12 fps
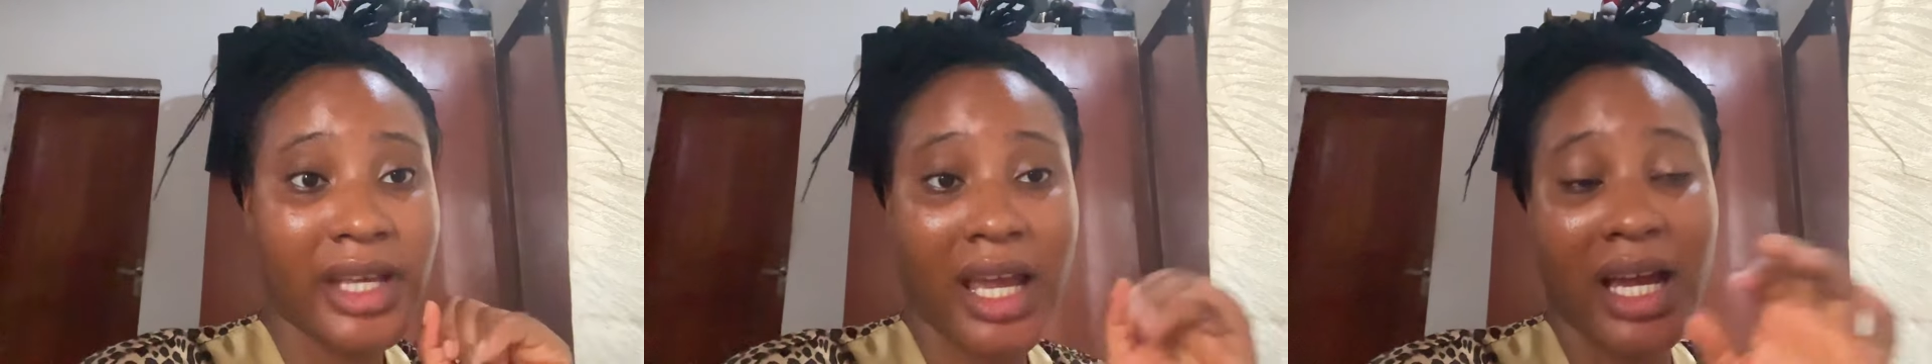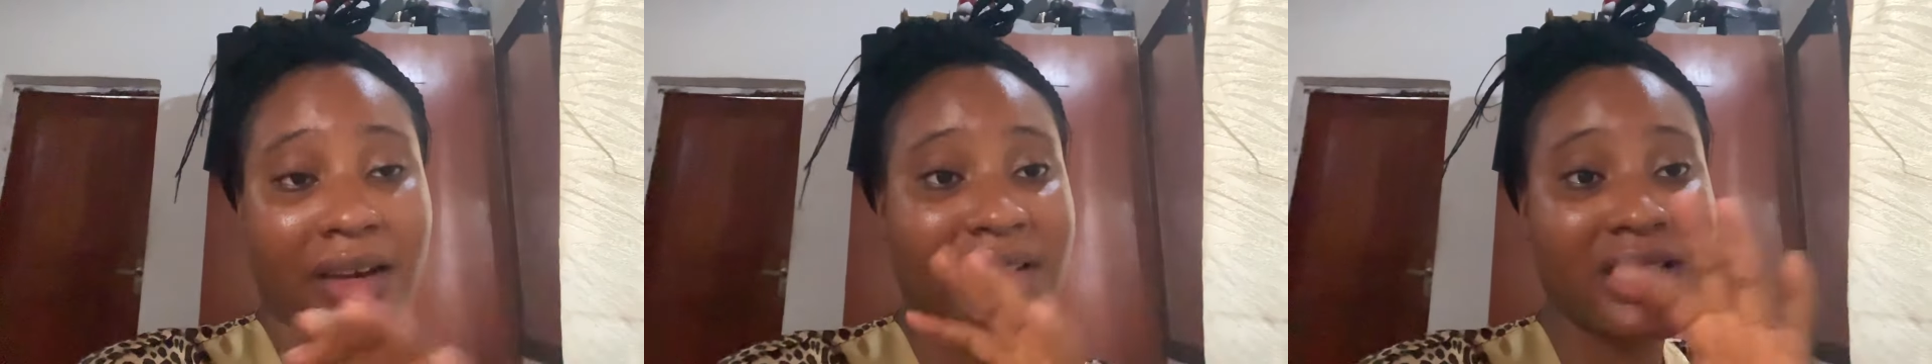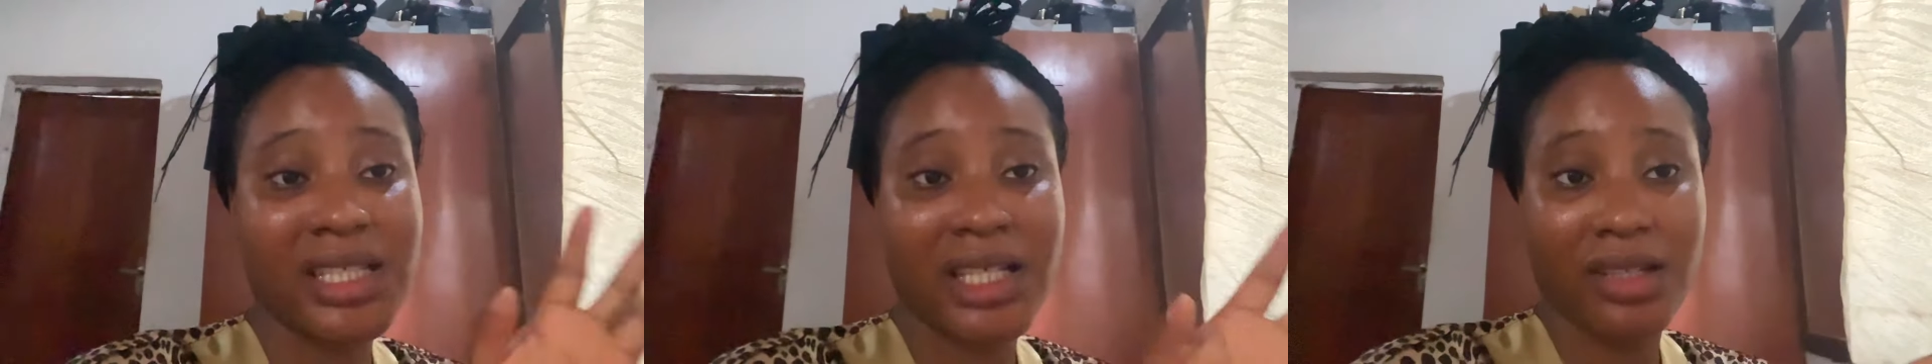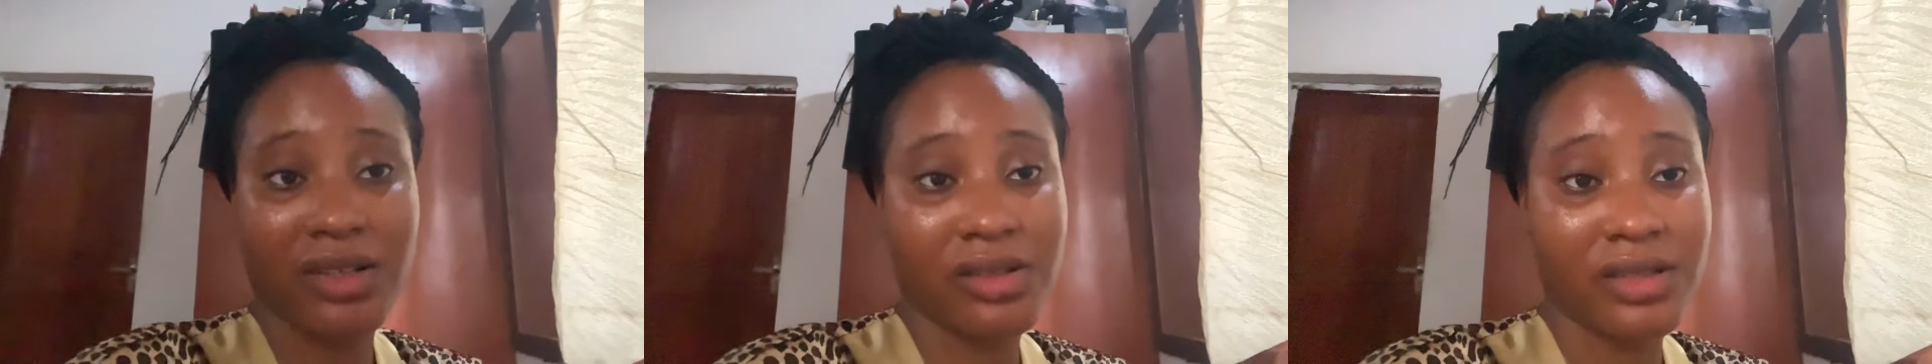I have this
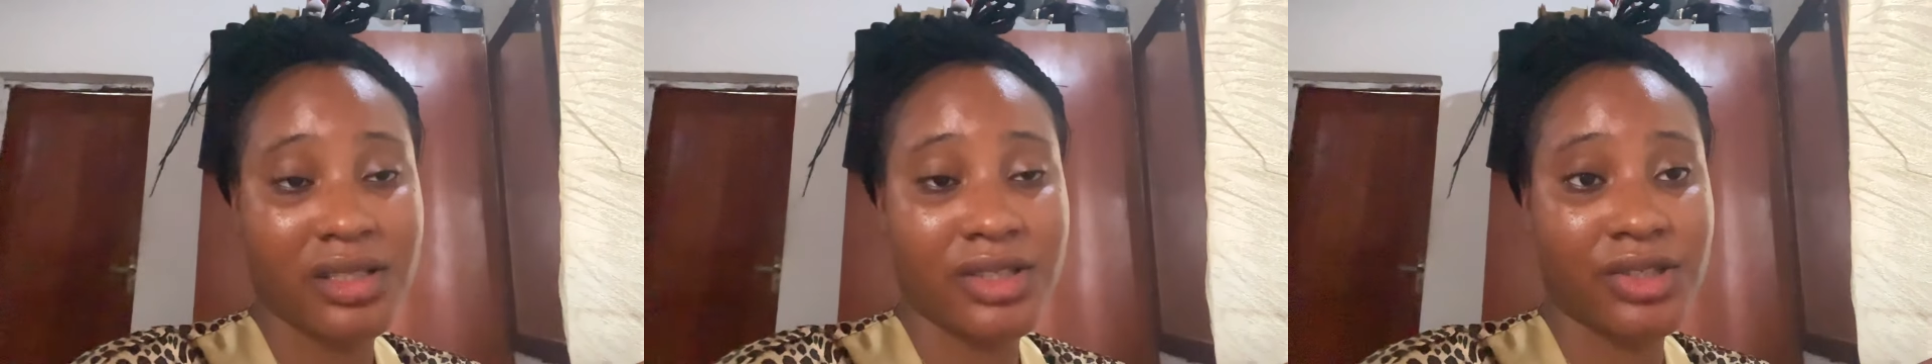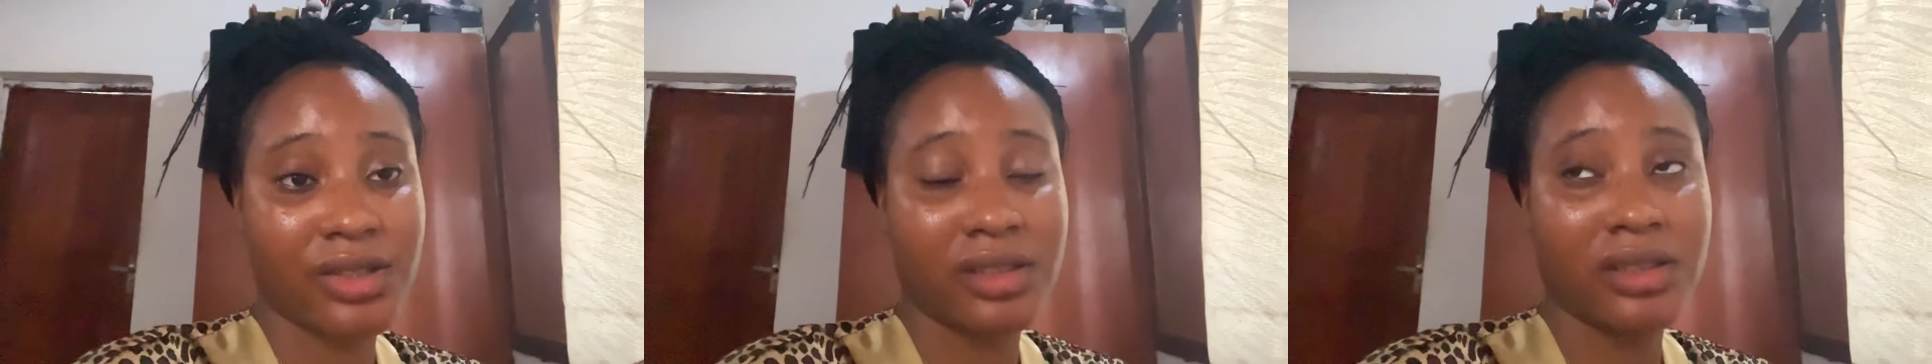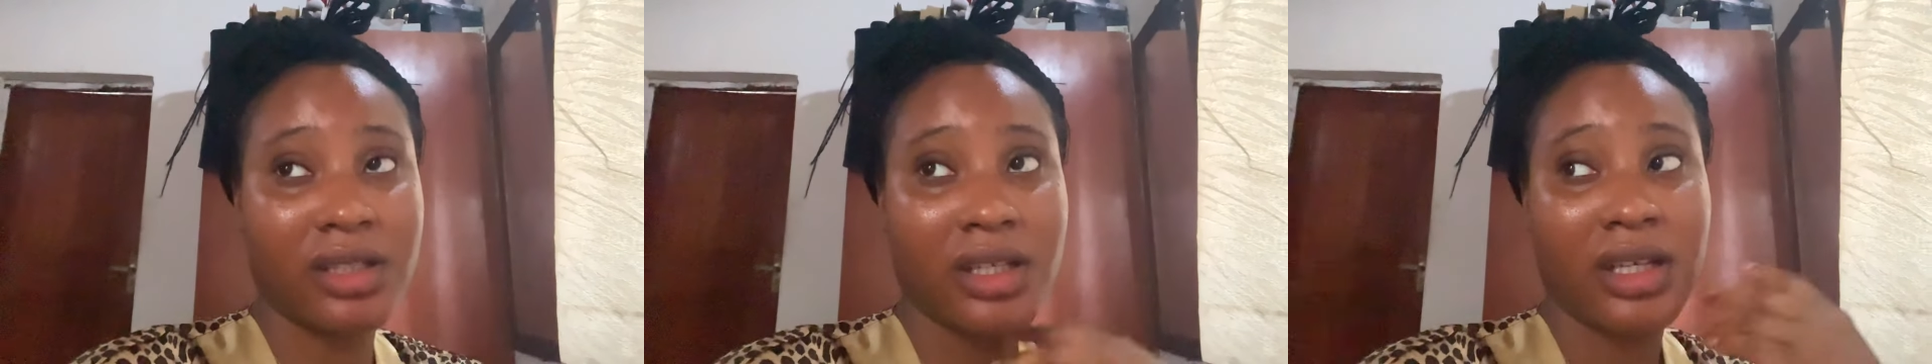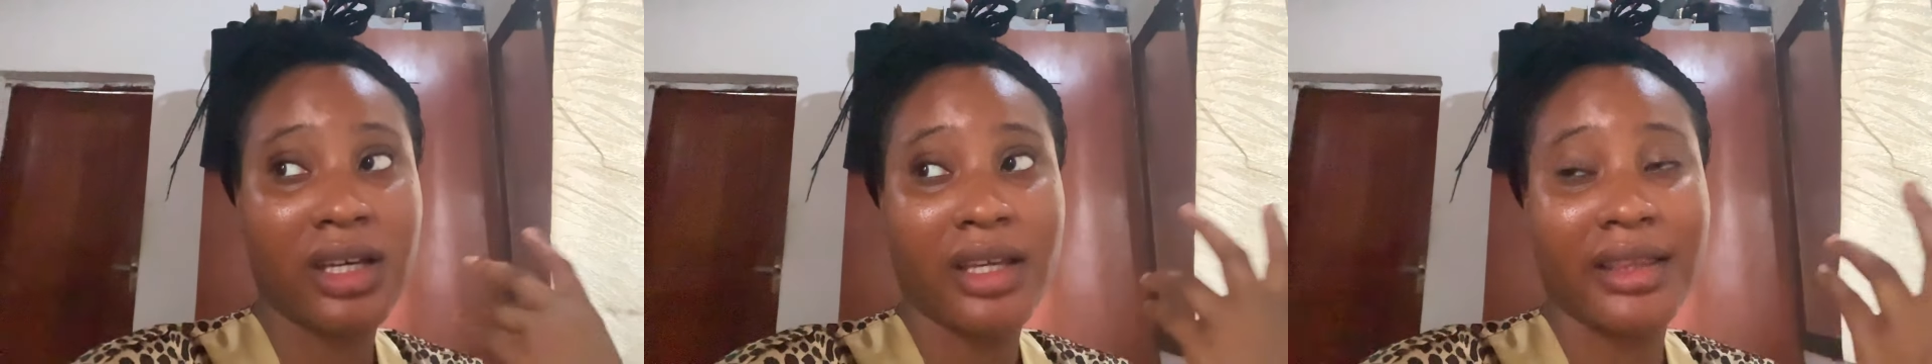skin condition
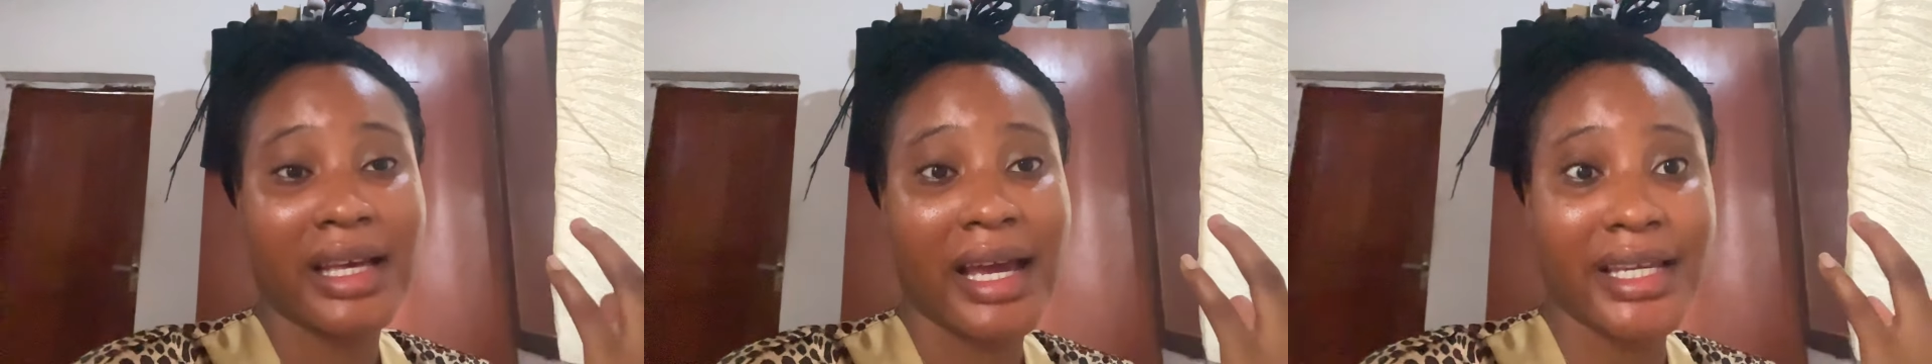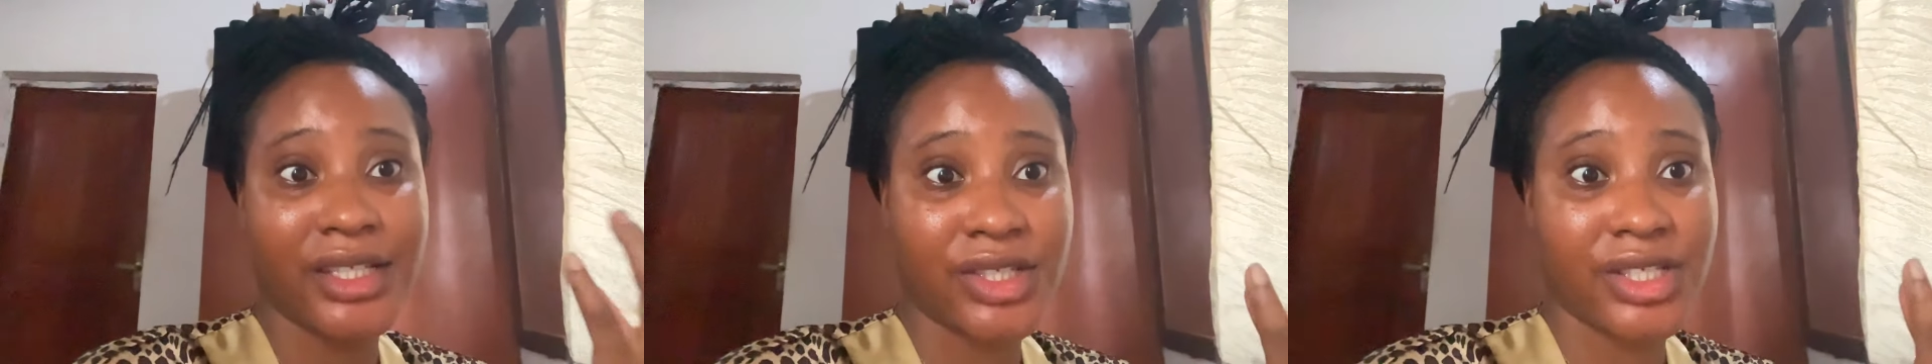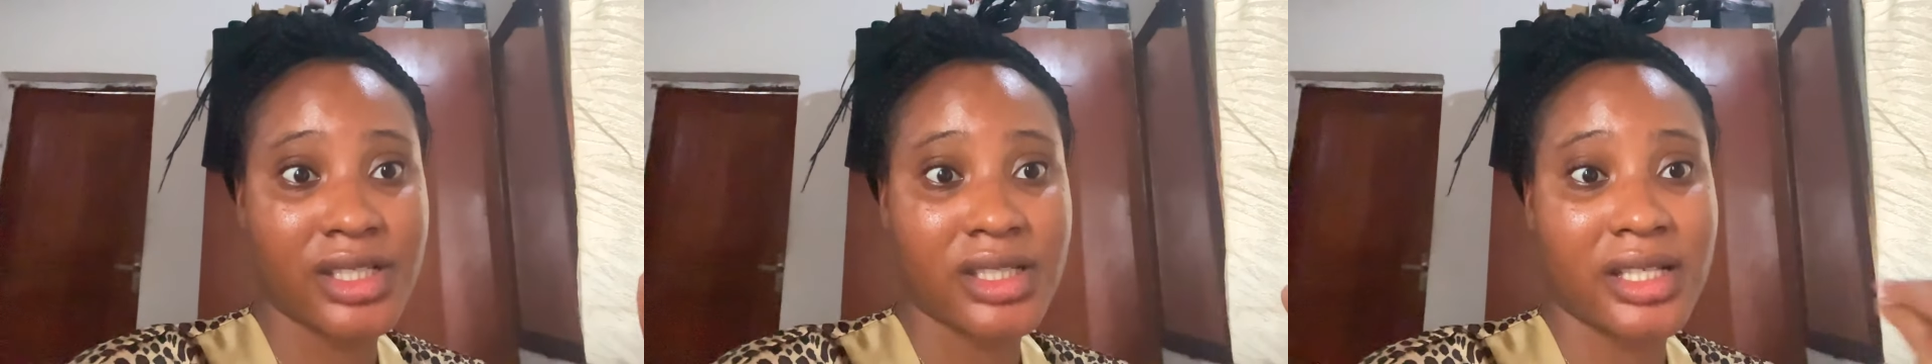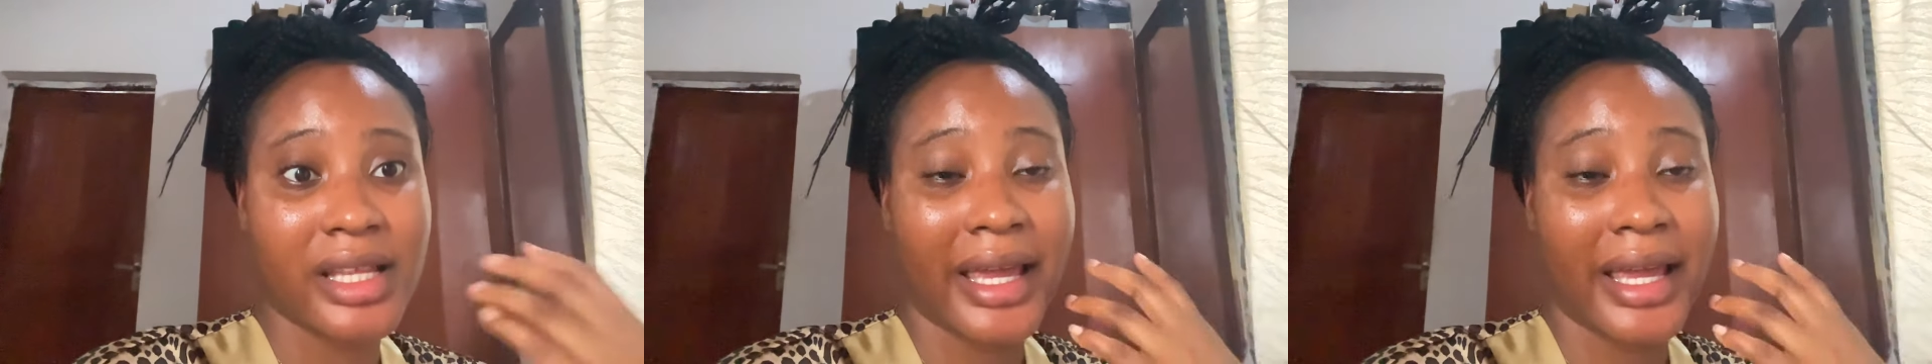that itches.